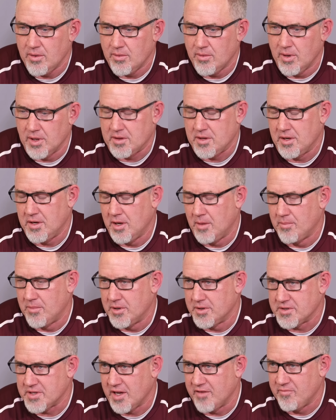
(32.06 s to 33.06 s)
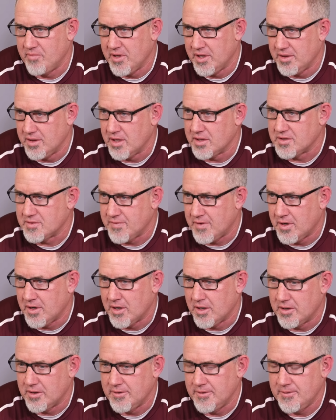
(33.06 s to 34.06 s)
what the numbers have been thus
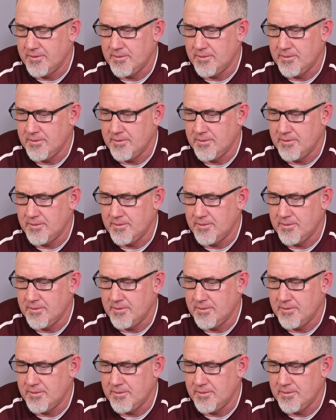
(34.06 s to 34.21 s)
far.